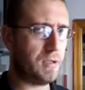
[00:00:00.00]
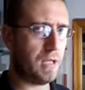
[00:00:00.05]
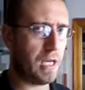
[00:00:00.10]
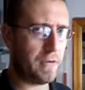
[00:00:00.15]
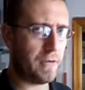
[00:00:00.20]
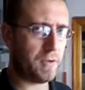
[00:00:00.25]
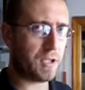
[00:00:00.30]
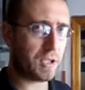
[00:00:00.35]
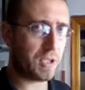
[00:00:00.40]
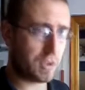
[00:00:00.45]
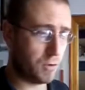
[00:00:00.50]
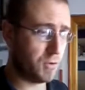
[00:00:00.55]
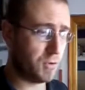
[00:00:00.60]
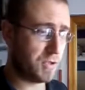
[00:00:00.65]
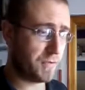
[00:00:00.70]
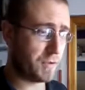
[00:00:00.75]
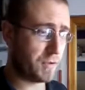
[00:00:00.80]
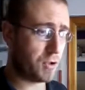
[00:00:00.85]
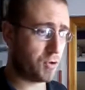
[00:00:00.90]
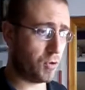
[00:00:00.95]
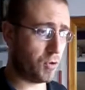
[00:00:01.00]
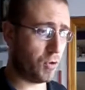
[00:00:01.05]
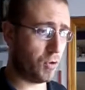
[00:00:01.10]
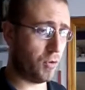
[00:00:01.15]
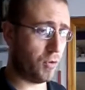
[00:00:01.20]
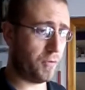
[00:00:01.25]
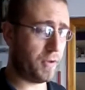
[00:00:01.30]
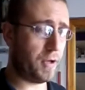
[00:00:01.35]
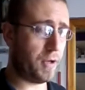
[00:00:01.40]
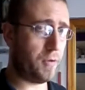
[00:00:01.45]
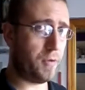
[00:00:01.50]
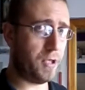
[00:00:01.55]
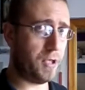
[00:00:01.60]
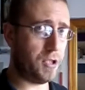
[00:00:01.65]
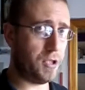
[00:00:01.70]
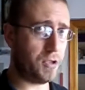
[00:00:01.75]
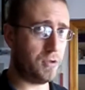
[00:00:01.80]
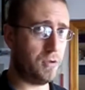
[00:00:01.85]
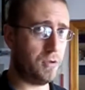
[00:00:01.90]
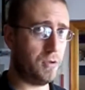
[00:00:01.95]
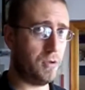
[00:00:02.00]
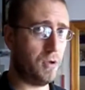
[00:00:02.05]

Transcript: have exclusive control over their region?